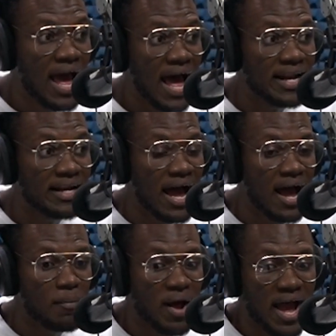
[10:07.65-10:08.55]
And
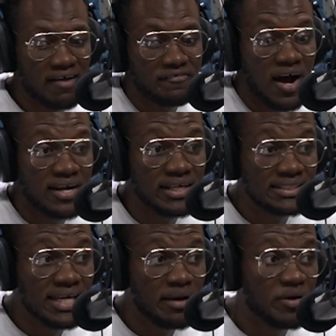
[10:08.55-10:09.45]
I have to
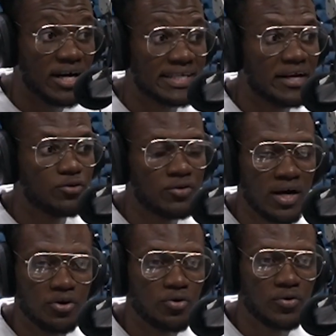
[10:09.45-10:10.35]
understand that because I do
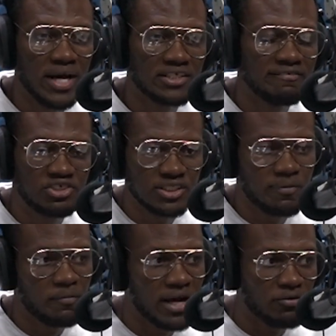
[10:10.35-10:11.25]
not know that if she's
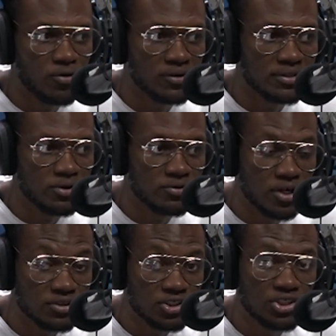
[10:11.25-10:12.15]
probably around, you know,
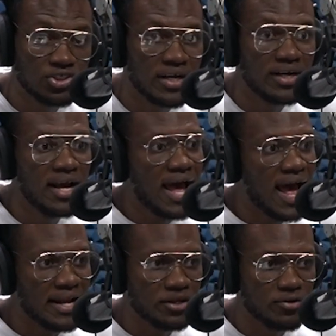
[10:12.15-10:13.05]
young children
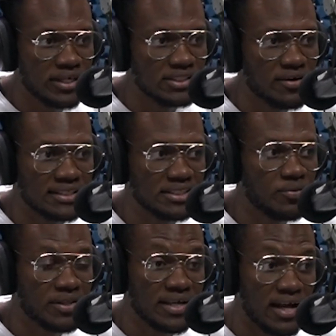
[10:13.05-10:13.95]
and, you know,
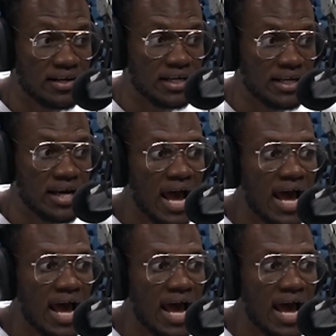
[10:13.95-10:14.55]
interacting with the elderly.